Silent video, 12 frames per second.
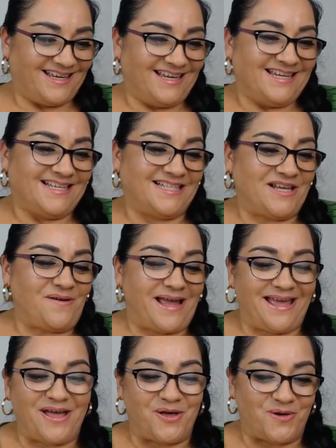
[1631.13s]
So I
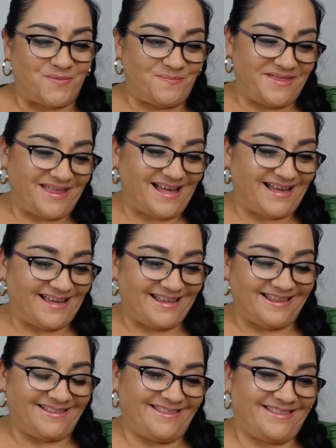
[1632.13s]
hope that
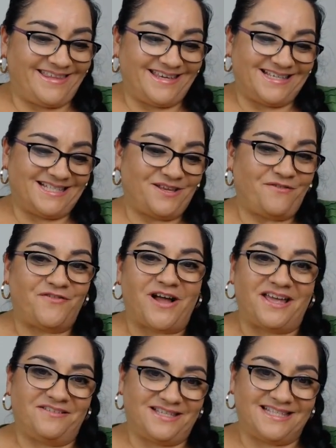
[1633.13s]
these
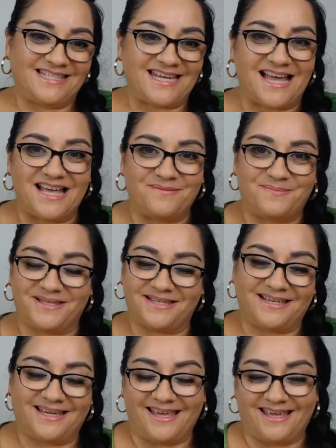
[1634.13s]
5 steps
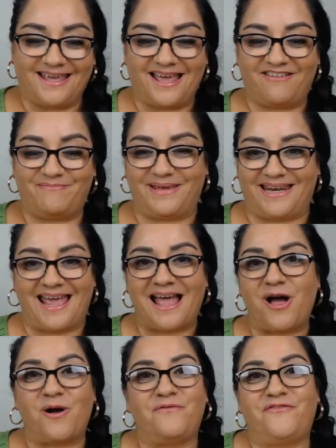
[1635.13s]
have been
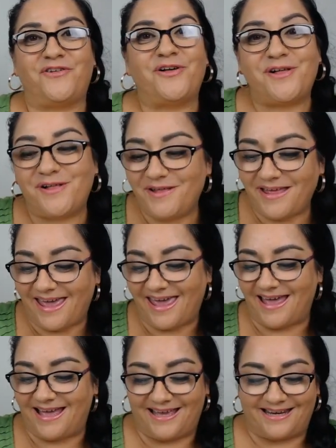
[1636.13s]
helpful,
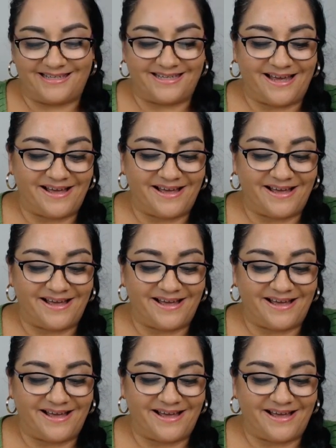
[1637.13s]
and